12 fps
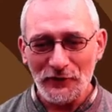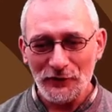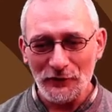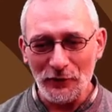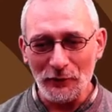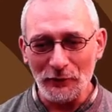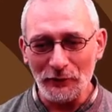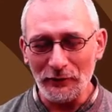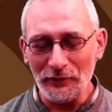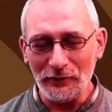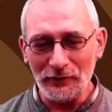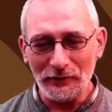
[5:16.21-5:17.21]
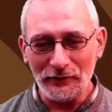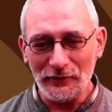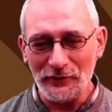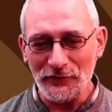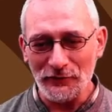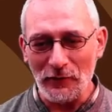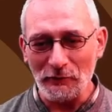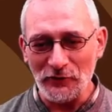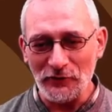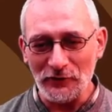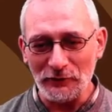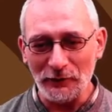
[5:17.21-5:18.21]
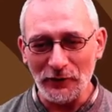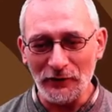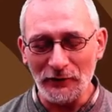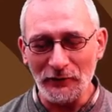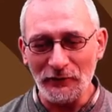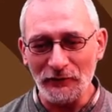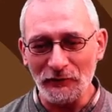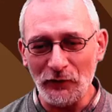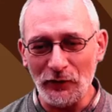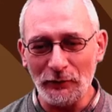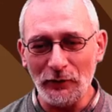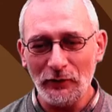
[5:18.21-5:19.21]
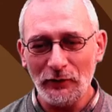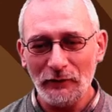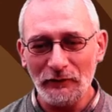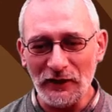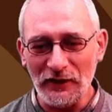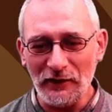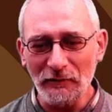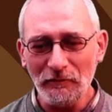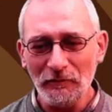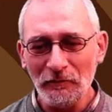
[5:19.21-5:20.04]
So it's represented by the verb finire.